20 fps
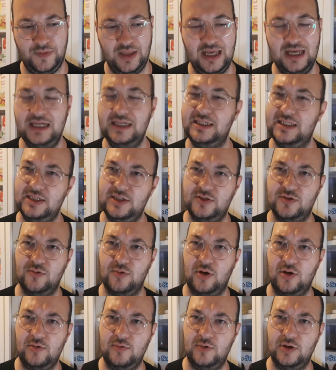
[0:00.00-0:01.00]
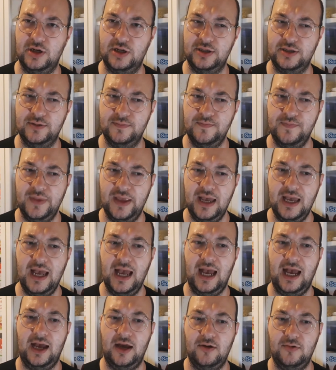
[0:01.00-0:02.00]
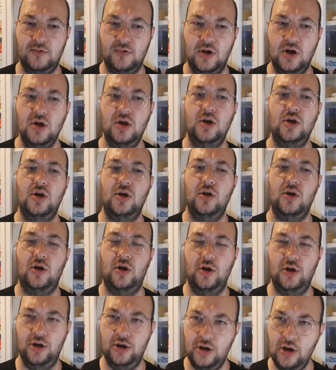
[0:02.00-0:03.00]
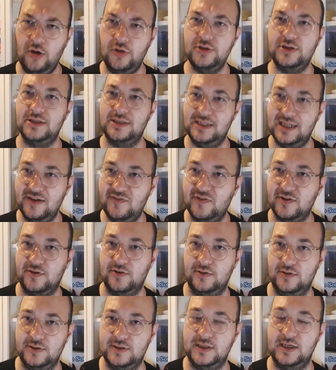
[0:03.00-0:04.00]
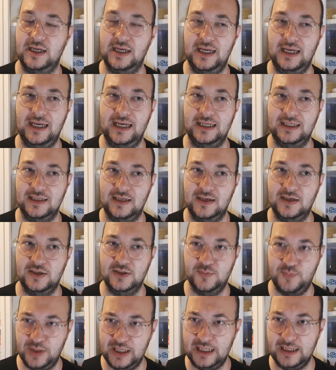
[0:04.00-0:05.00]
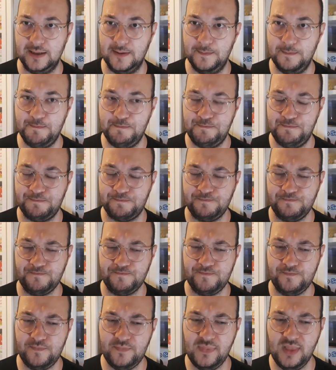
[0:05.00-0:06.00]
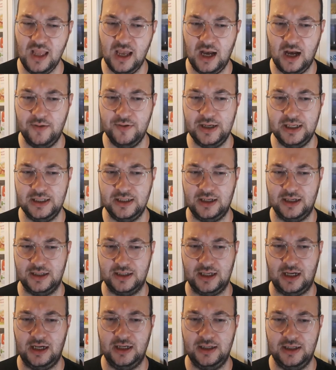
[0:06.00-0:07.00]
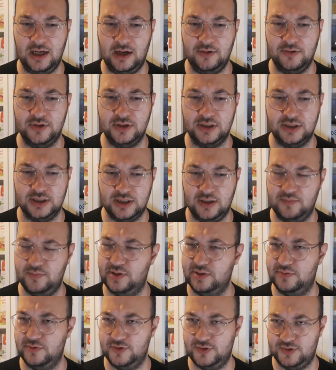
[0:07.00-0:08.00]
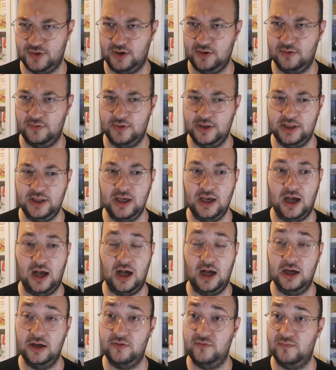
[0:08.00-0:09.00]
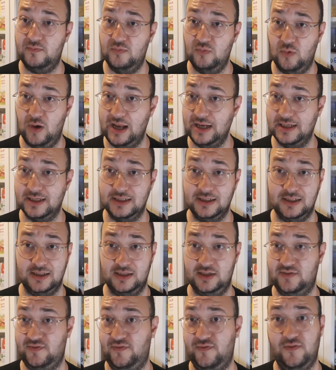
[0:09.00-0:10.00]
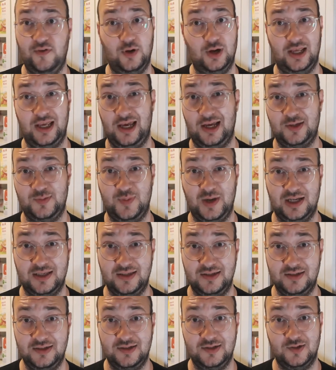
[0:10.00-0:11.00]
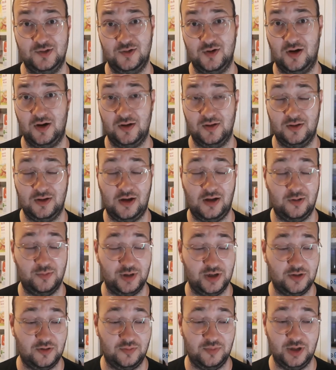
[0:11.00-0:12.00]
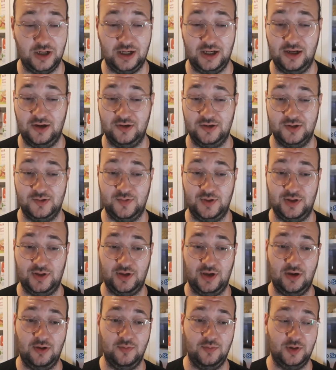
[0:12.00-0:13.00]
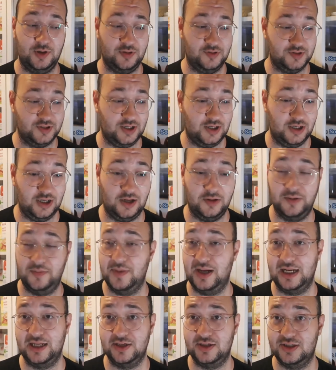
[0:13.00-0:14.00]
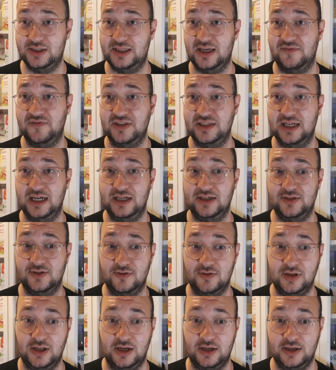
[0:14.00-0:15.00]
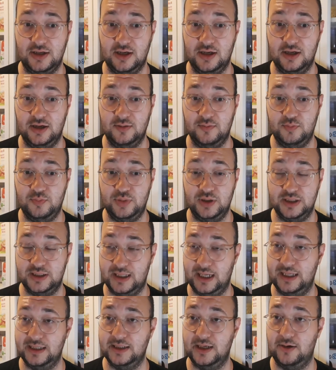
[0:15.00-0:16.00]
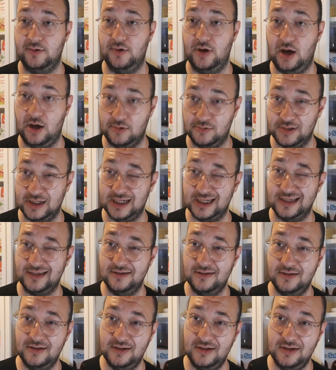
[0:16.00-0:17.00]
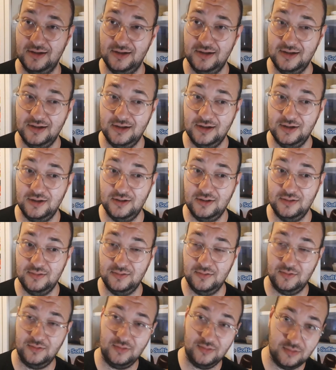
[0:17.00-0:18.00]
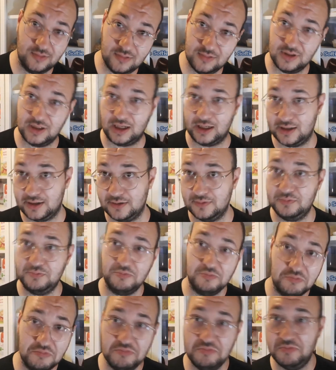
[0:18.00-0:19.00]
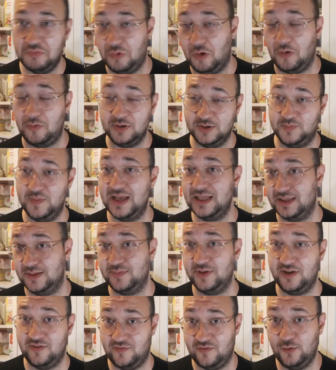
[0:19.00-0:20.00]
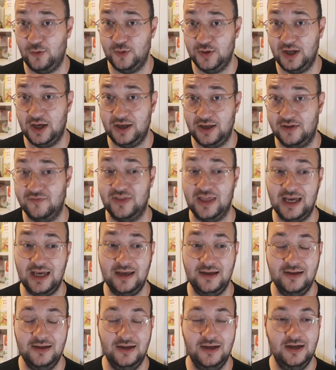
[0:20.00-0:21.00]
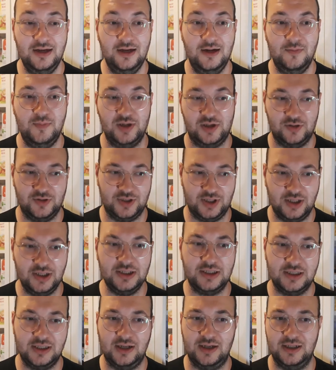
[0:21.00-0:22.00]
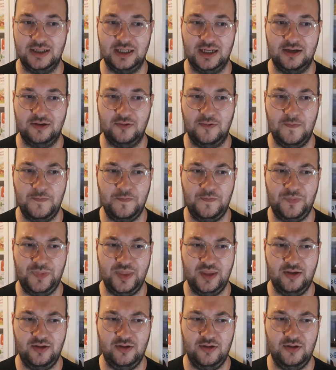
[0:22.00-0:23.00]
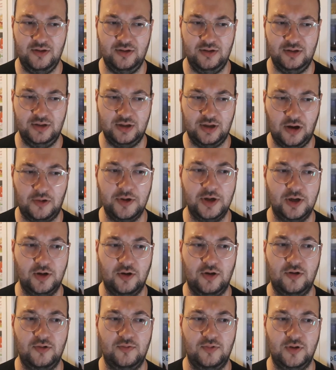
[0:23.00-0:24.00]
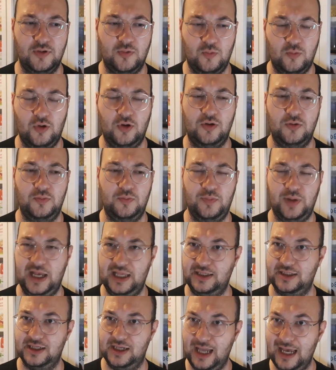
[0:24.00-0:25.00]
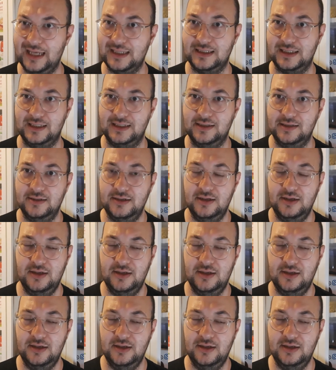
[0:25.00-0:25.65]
easy is the wrong word, how not difficult it has been. I mean, like, I know that some people struggle with it. I went into this fully expecting to struggle, I'll be completely honest with you, because I only managed 7 days on, like, a potato only. Like, what was meant to be a fortnight of that? Because I started out going along with what Penn Jillette did,